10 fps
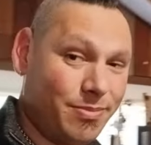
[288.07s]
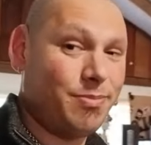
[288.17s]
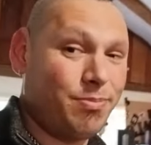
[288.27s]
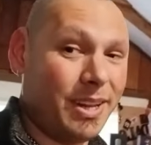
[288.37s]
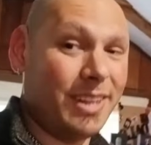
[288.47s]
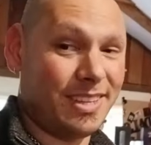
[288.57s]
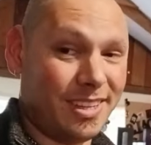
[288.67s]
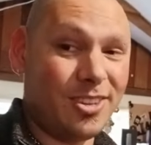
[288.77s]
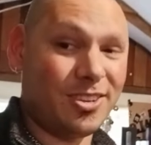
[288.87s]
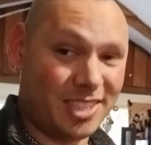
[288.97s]
bloody ding
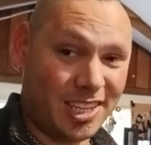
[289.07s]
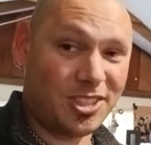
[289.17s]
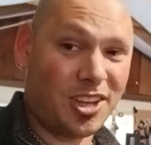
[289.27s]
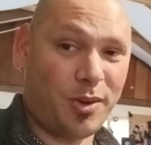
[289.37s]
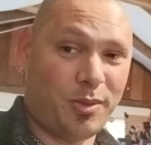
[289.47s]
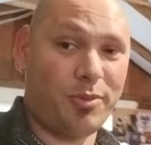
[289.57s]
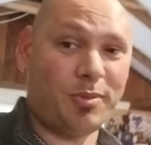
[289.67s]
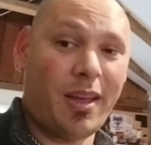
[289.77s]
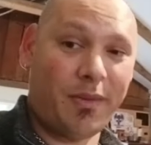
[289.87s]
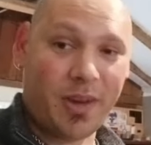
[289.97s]
dong ditch going from
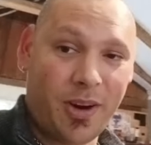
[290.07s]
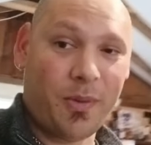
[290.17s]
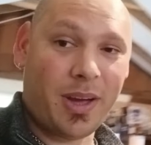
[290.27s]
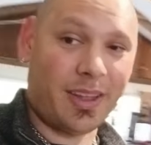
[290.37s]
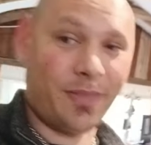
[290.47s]
that far away